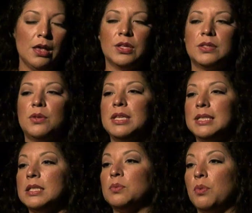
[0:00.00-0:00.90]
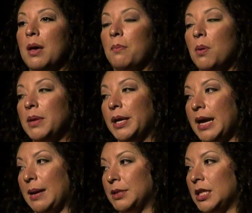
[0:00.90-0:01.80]
So this is what pulmonary
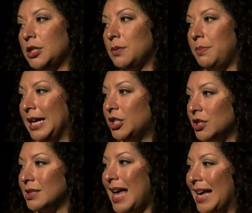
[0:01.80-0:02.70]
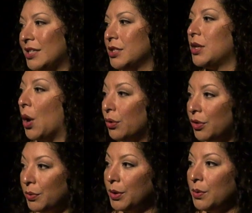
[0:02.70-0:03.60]
hypertension patients had to go
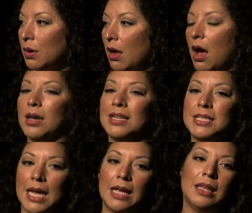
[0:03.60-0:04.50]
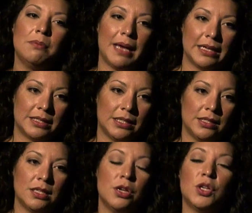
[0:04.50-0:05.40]
through on a daily
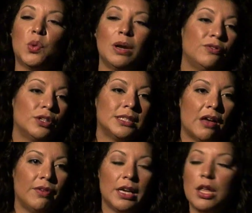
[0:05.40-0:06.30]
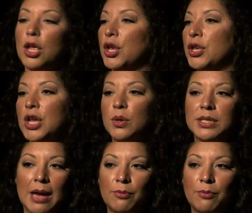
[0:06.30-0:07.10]
basis, 24/7, no time